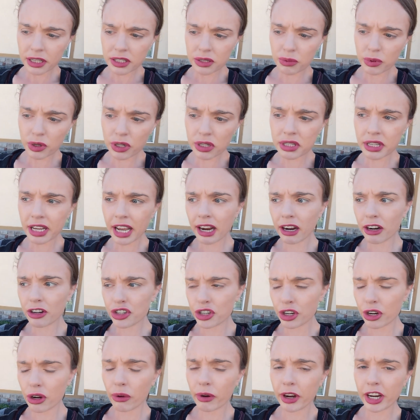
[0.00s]
we're scared you're
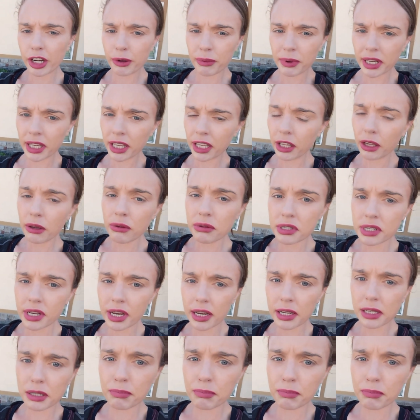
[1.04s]
going to accuse us.